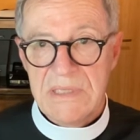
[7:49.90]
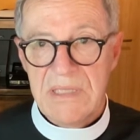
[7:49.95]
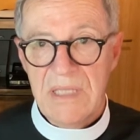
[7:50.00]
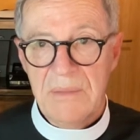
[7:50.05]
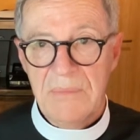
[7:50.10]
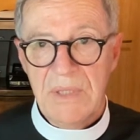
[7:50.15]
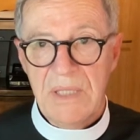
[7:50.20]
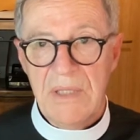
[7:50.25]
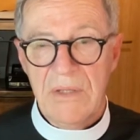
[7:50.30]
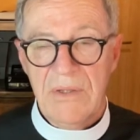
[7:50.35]
went
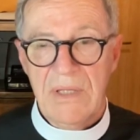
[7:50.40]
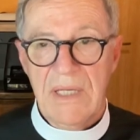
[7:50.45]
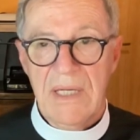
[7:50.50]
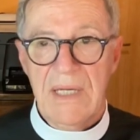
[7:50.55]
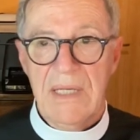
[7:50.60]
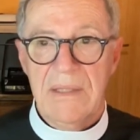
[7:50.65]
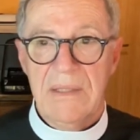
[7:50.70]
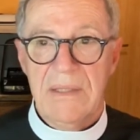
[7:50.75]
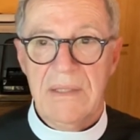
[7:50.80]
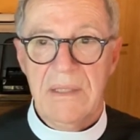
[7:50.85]
to
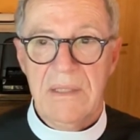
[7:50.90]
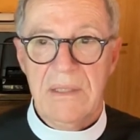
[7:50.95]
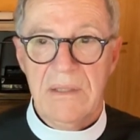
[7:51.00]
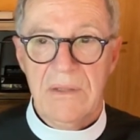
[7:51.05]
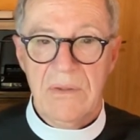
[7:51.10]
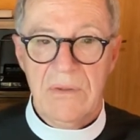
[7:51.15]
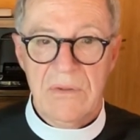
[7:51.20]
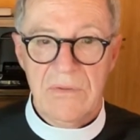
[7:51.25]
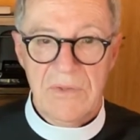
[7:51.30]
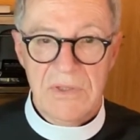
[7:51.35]
seminary at
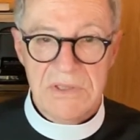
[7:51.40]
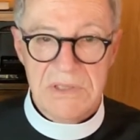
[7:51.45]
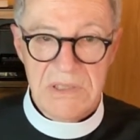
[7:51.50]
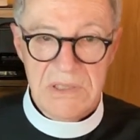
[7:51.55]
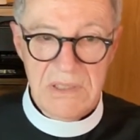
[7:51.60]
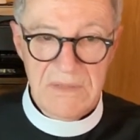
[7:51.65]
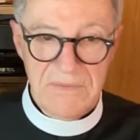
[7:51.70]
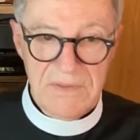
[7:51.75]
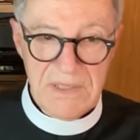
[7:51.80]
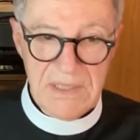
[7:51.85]
the
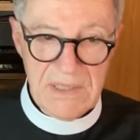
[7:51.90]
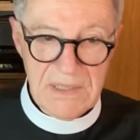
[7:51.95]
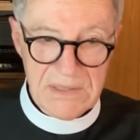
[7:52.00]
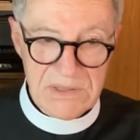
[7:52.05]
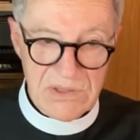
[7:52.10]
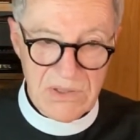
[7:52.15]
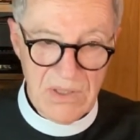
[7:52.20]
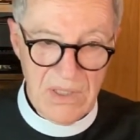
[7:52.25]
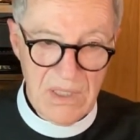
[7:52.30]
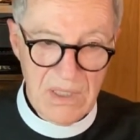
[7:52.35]
University of
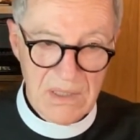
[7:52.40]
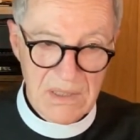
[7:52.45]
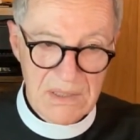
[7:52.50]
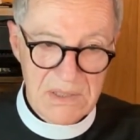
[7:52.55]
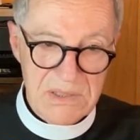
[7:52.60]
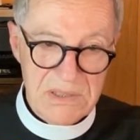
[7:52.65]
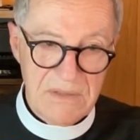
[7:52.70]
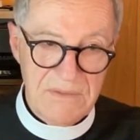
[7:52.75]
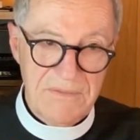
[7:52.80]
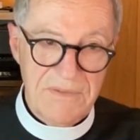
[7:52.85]
King's
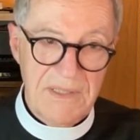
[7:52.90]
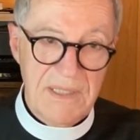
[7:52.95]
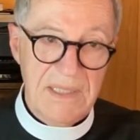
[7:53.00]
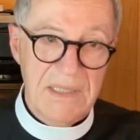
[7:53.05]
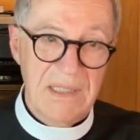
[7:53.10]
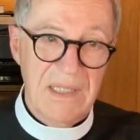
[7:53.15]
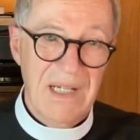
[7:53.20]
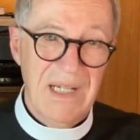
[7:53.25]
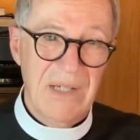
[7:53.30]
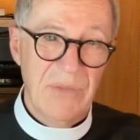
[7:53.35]
College.
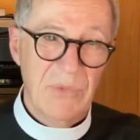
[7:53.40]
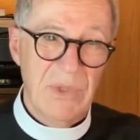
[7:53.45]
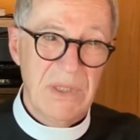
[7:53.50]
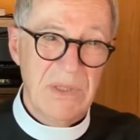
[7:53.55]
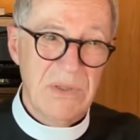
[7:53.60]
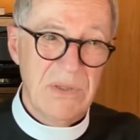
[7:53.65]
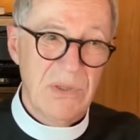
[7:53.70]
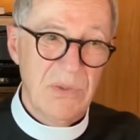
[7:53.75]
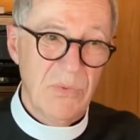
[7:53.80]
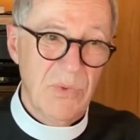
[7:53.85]
In fact,
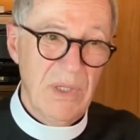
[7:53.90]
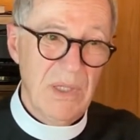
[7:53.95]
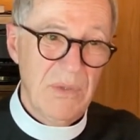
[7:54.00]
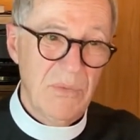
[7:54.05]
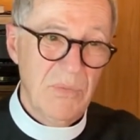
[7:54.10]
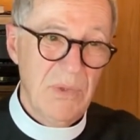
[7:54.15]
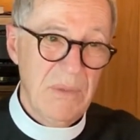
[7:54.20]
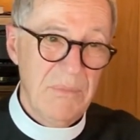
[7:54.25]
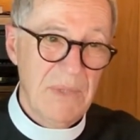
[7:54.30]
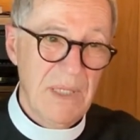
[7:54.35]
I went to
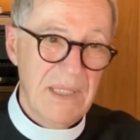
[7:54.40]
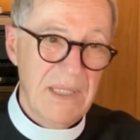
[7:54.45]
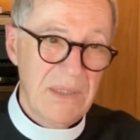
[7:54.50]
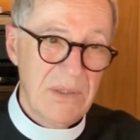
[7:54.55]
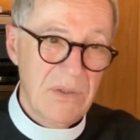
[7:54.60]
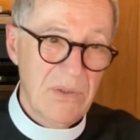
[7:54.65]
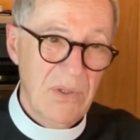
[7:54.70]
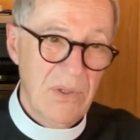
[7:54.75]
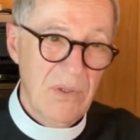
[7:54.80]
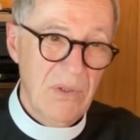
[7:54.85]
what we
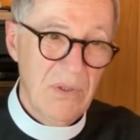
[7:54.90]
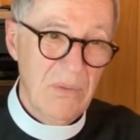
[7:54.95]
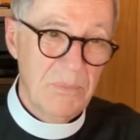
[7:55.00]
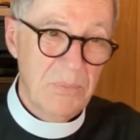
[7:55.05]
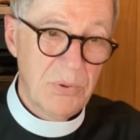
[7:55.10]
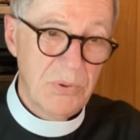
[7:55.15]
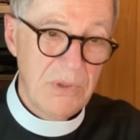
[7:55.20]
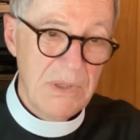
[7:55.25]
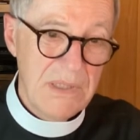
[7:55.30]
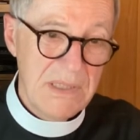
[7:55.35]
might
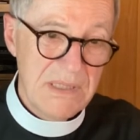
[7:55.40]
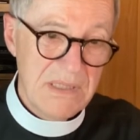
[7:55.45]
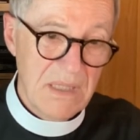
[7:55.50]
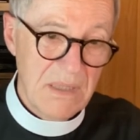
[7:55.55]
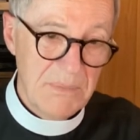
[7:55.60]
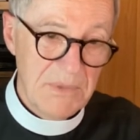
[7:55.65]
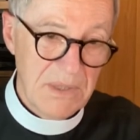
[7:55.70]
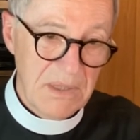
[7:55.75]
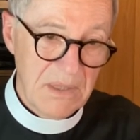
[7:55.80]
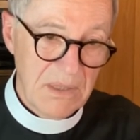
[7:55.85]
call pre
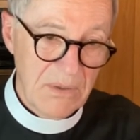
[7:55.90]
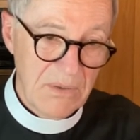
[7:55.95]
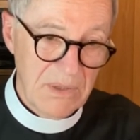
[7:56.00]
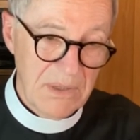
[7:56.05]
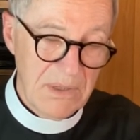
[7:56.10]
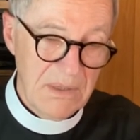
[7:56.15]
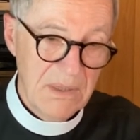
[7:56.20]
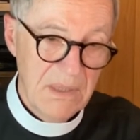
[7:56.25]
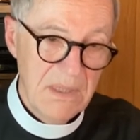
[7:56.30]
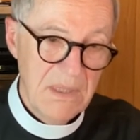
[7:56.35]

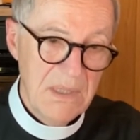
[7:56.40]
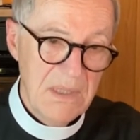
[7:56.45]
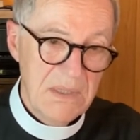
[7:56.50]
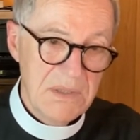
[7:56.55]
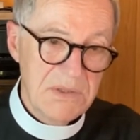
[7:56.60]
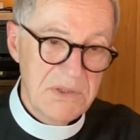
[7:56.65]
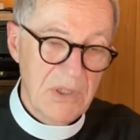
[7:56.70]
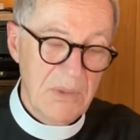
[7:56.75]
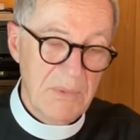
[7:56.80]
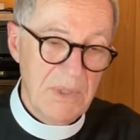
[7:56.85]
seminary.
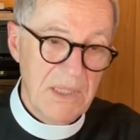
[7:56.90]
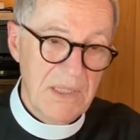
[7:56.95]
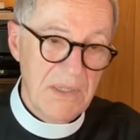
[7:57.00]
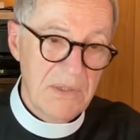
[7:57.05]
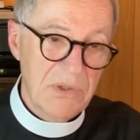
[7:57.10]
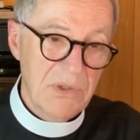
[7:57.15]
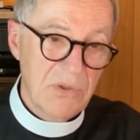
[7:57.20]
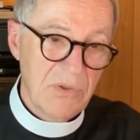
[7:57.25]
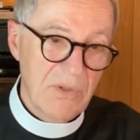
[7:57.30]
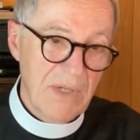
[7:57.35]
So, my
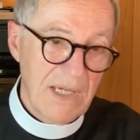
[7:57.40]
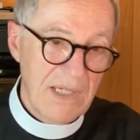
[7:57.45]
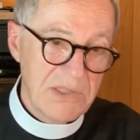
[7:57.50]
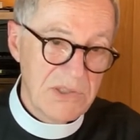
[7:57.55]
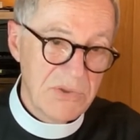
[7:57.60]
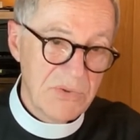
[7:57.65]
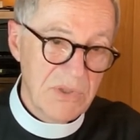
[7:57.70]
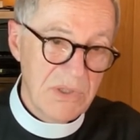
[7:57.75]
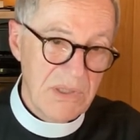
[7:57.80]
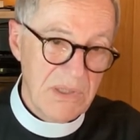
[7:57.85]

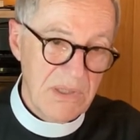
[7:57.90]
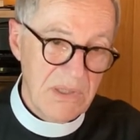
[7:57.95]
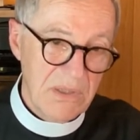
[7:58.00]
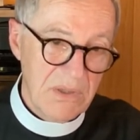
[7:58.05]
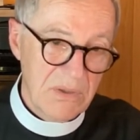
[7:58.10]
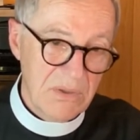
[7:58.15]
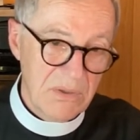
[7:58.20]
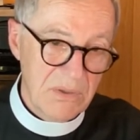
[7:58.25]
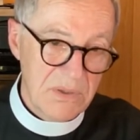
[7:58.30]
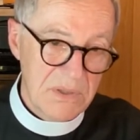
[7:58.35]
undergraduate
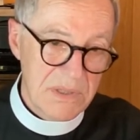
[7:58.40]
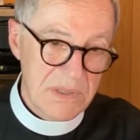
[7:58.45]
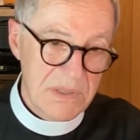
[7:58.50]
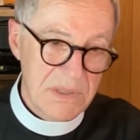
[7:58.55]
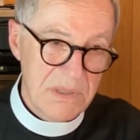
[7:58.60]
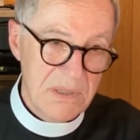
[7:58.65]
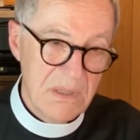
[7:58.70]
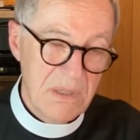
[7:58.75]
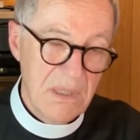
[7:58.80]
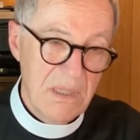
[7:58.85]

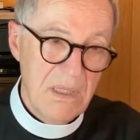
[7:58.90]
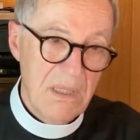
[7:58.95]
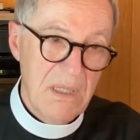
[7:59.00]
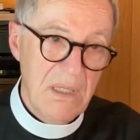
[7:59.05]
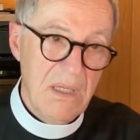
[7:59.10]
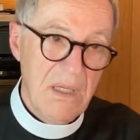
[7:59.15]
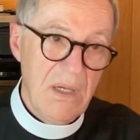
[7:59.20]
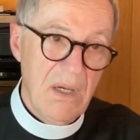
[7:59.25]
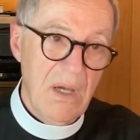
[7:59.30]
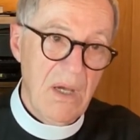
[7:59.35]
years,
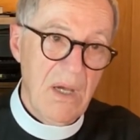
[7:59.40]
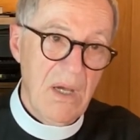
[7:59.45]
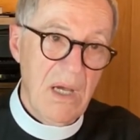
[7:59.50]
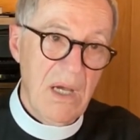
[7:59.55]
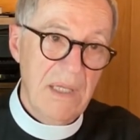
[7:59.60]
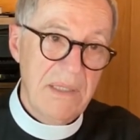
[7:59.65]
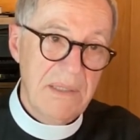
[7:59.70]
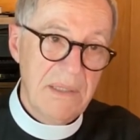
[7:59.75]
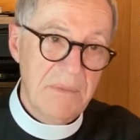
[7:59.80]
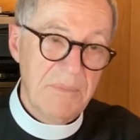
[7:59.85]

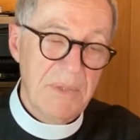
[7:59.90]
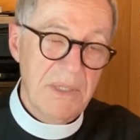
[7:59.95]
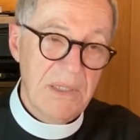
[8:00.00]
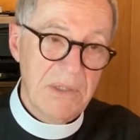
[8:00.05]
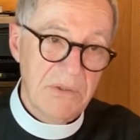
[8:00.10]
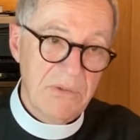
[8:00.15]
I did my